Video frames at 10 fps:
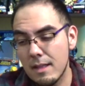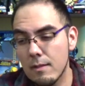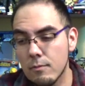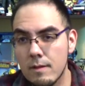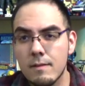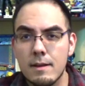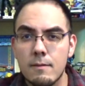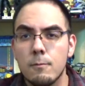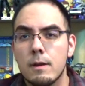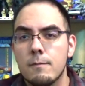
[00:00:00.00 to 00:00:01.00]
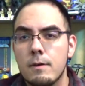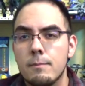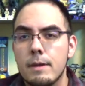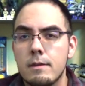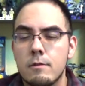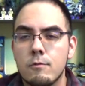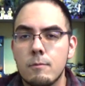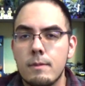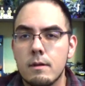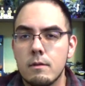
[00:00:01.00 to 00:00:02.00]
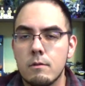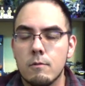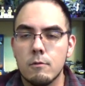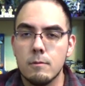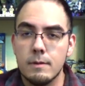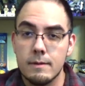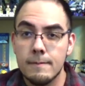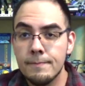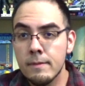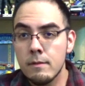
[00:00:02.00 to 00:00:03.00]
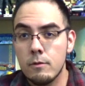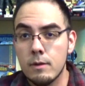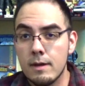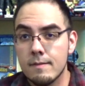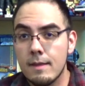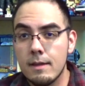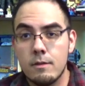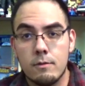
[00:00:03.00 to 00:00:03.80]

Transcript: And so that's kind of what I found my niche to be on YouTube, and you guys like it.